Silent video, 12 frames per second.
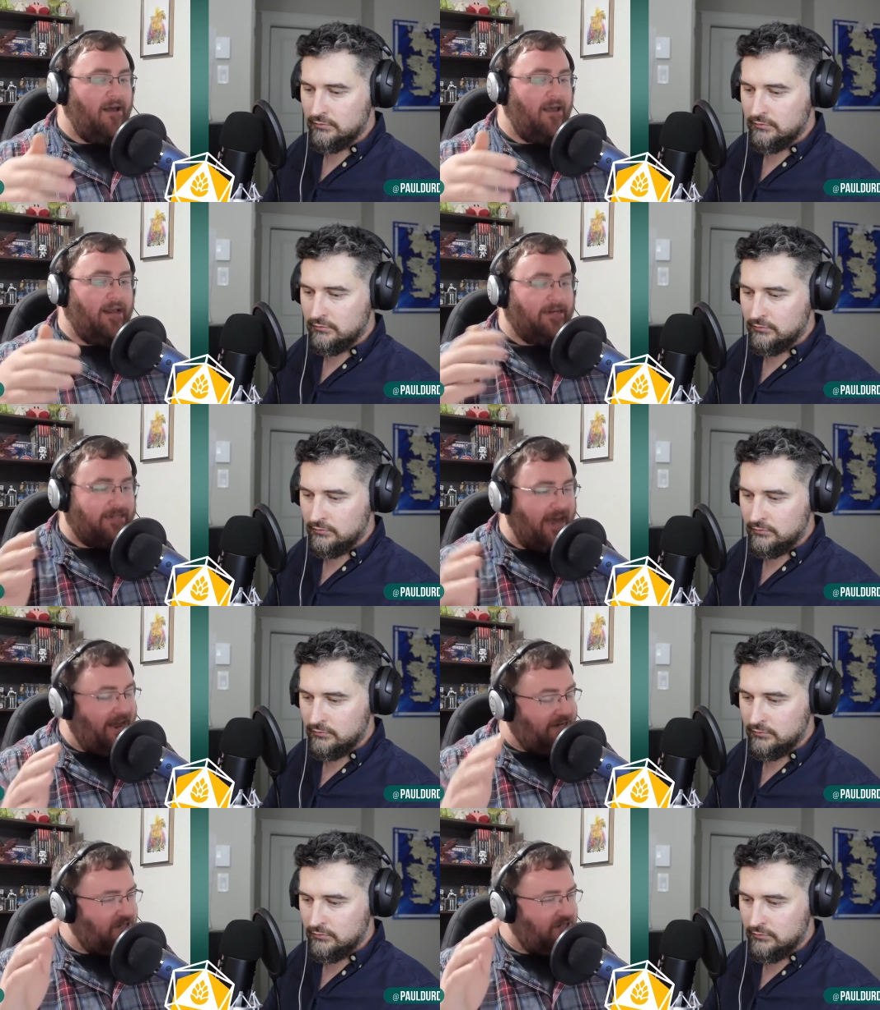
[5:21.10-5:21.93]
Speaker 1: In
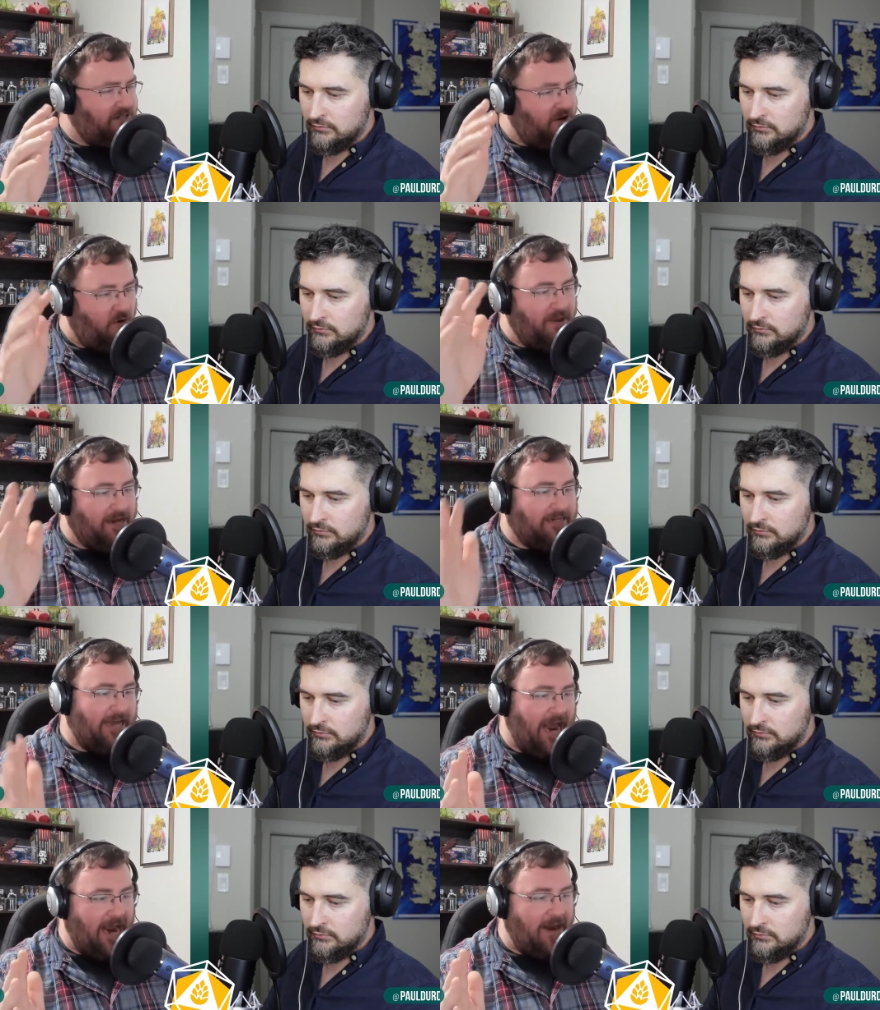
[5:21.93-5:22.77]
Tasha's, there will be a
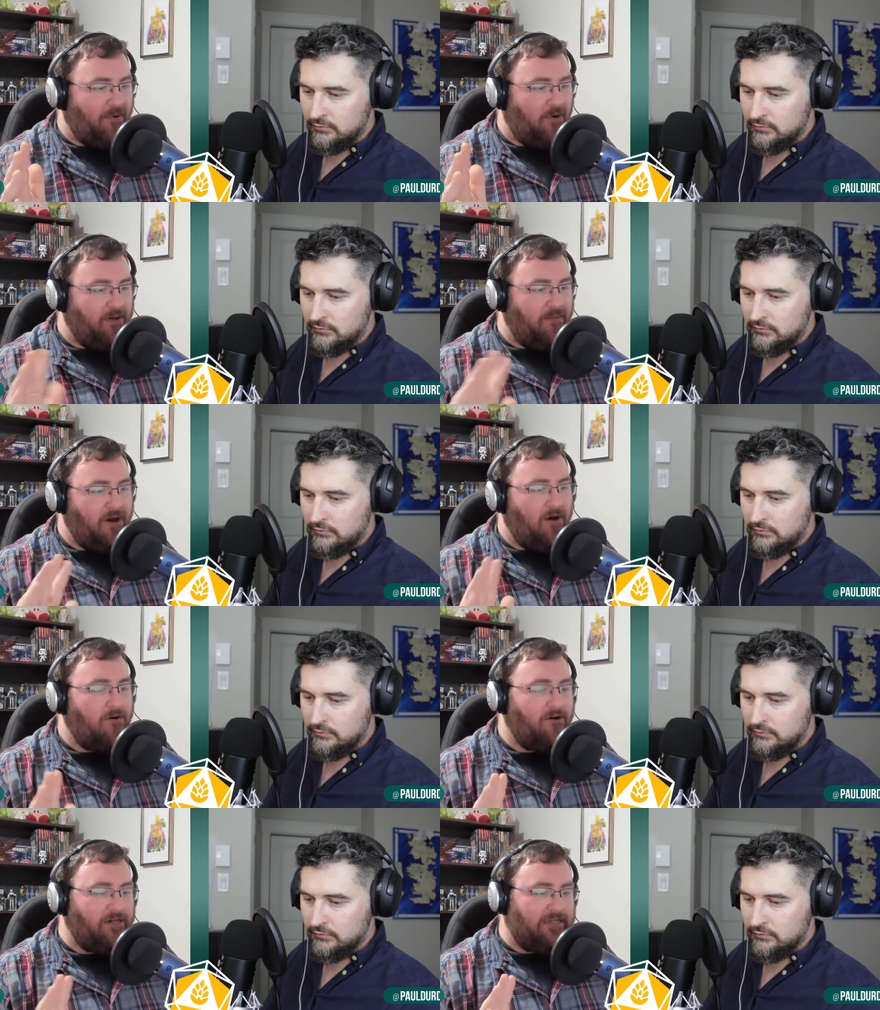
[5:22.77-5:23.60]
table, and we
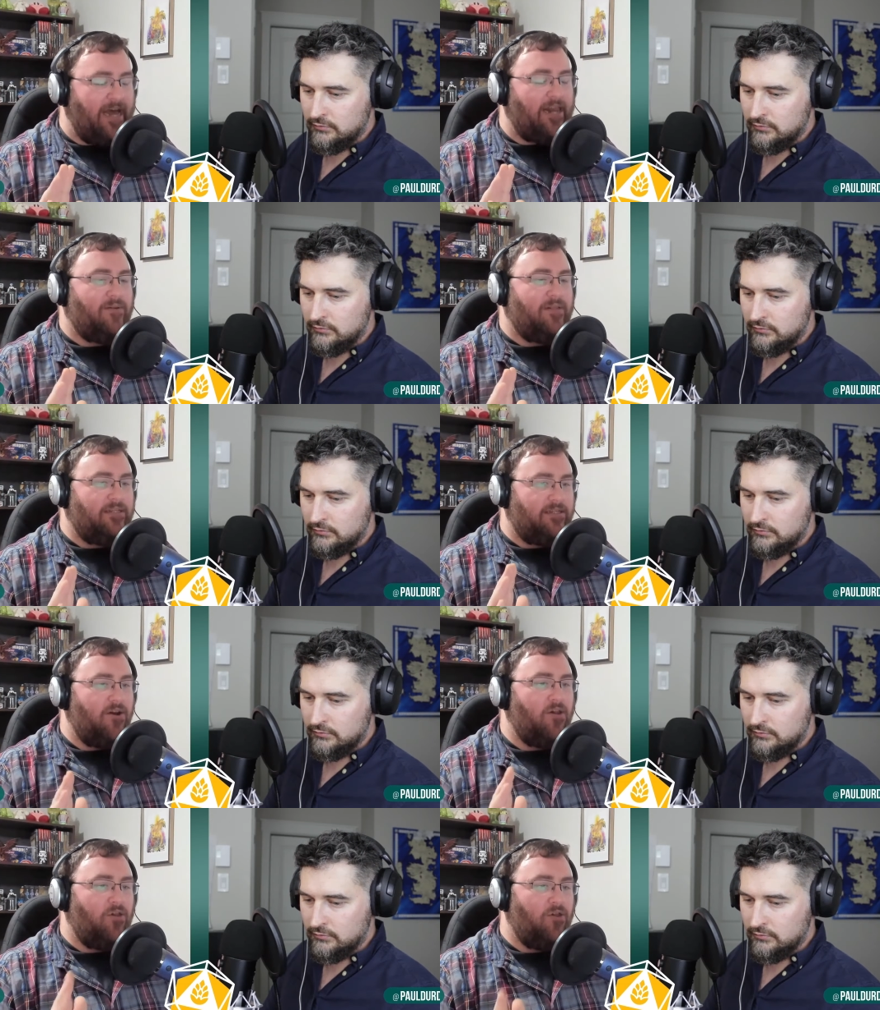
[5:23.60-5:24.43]
don't know exactly what this is
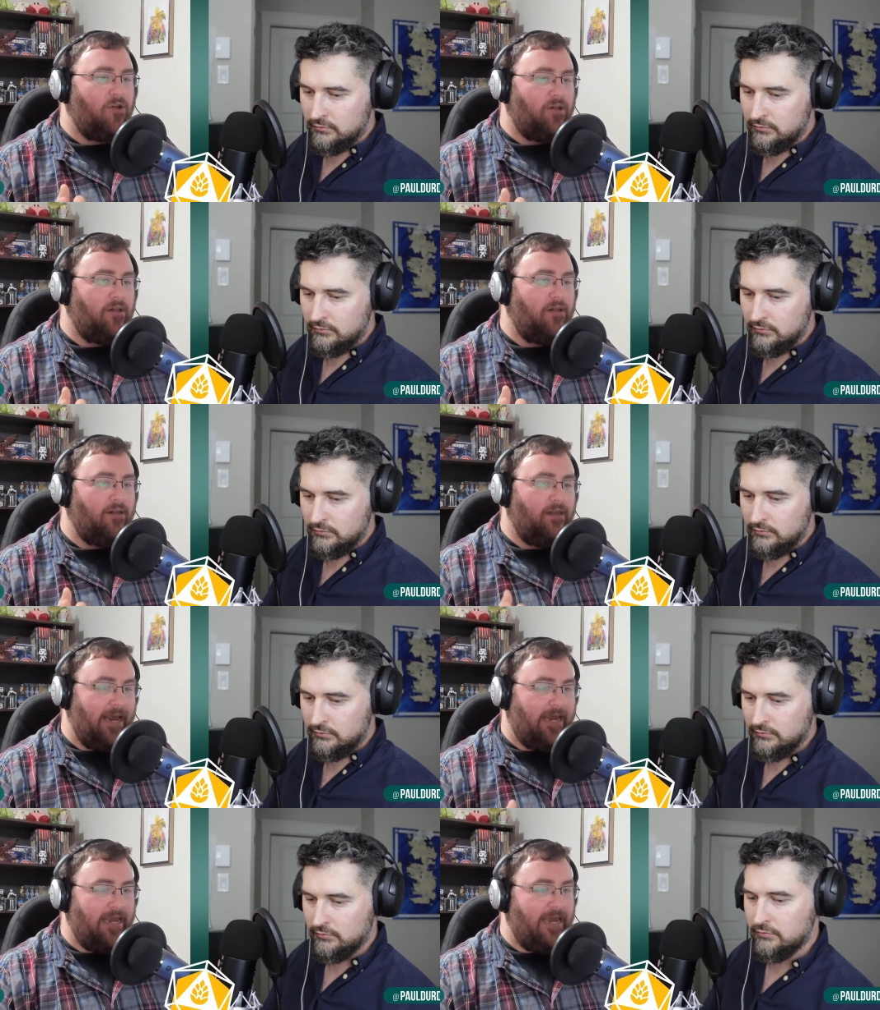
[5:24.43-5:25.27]
going to look
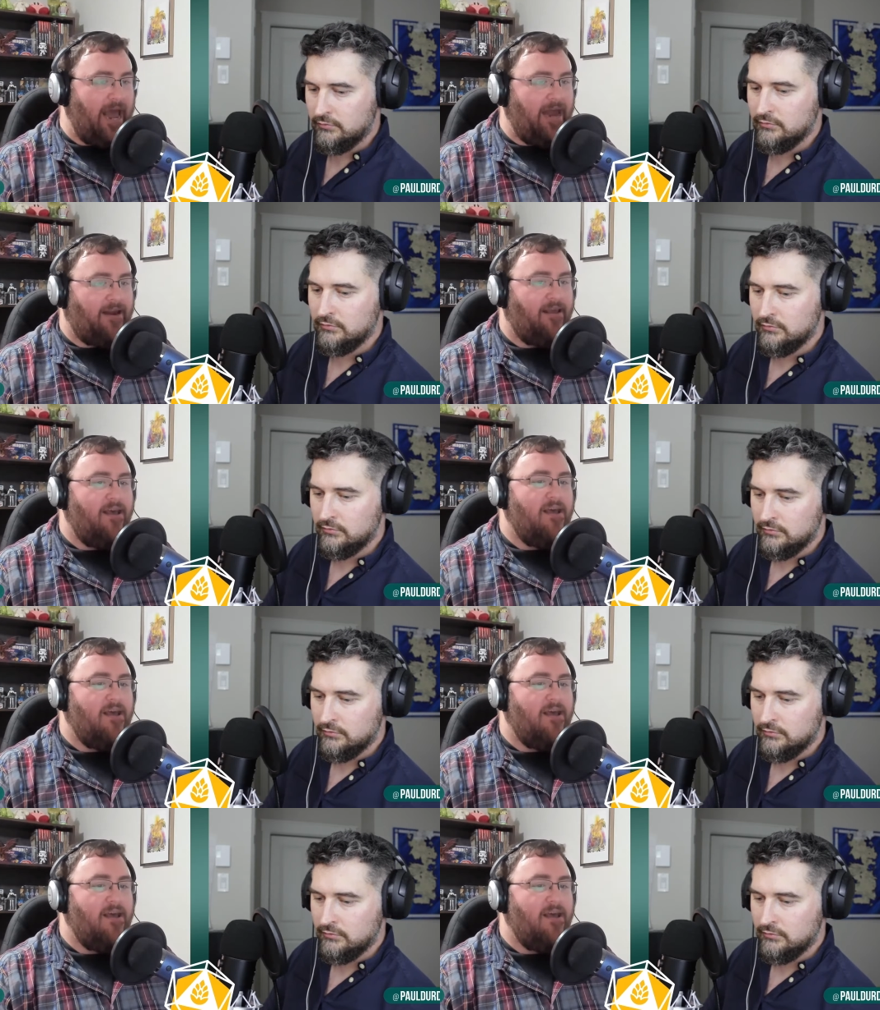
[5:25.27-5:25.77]
like yet,